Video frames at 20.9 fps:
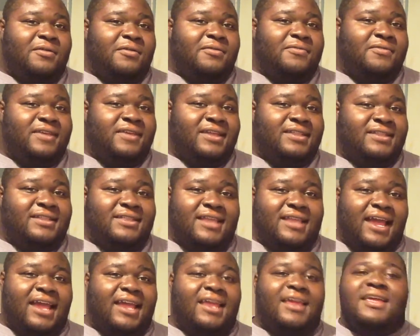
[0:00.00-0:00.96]
forget to
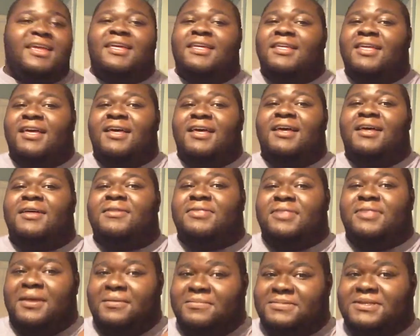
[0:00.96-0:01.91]
like,
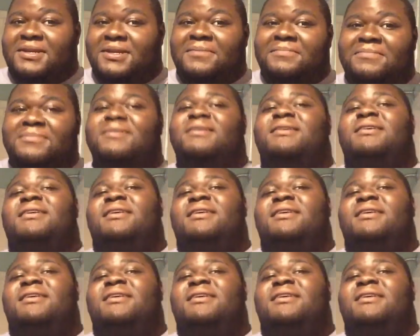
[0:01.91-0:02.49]
thumbs up